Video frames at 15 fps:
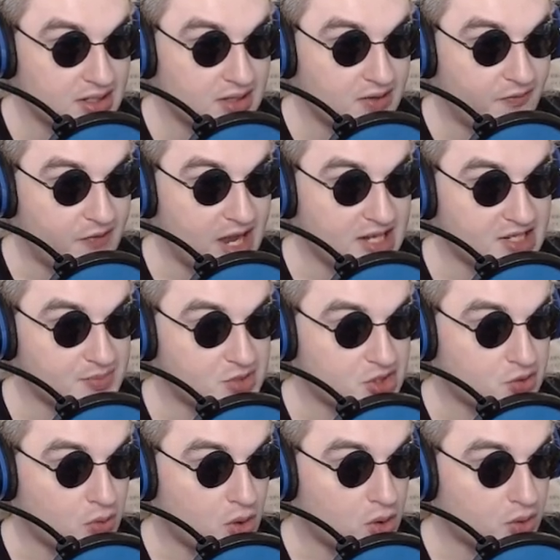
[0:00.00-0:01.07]
phantom
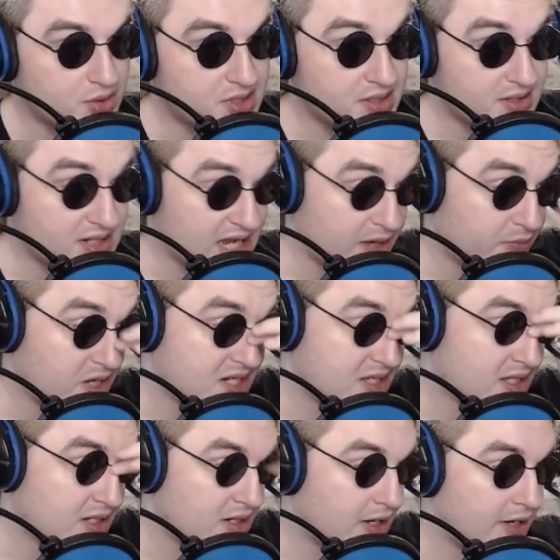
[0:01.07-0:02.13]
scrolled and went to
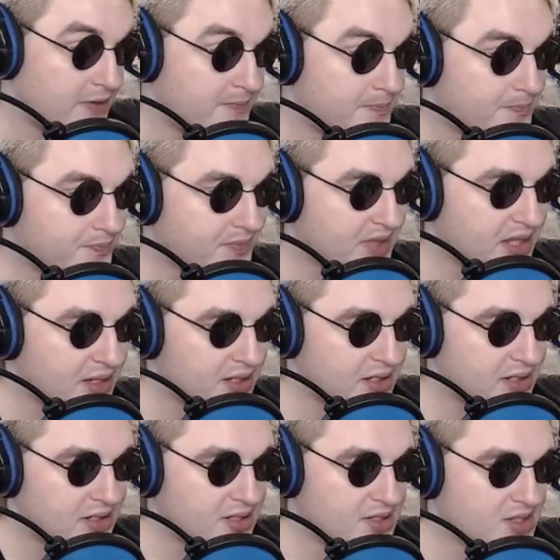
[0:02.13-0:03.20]
the gun.
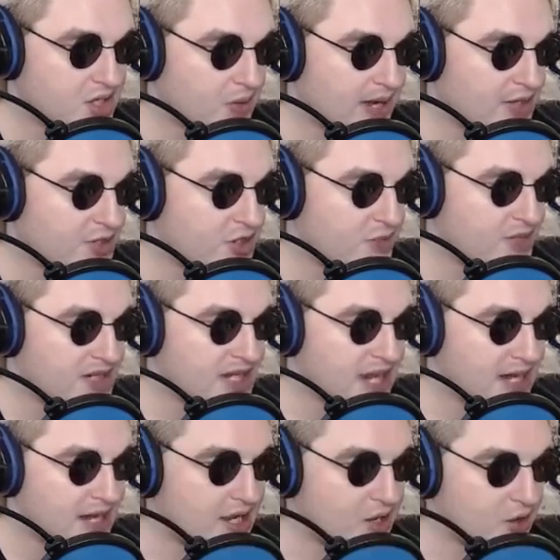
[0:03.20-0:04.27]
So I should be
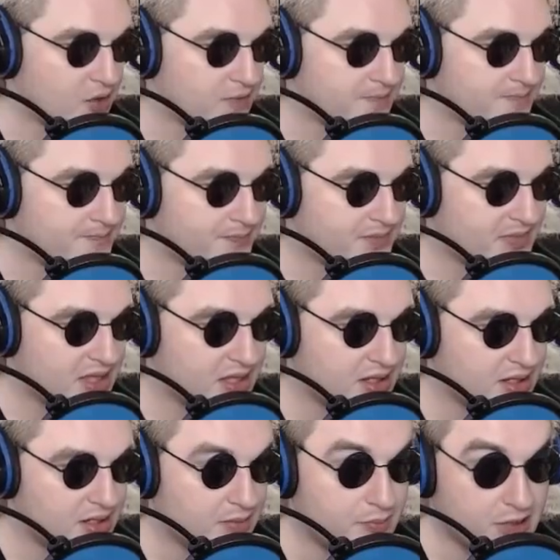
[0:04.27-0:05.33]
dead here,
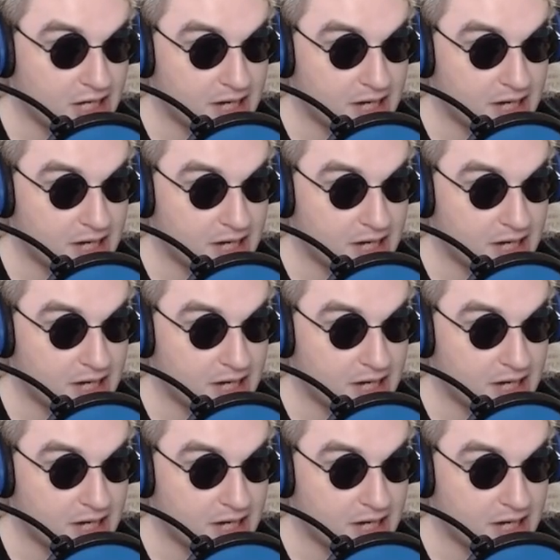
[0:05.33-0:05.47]
but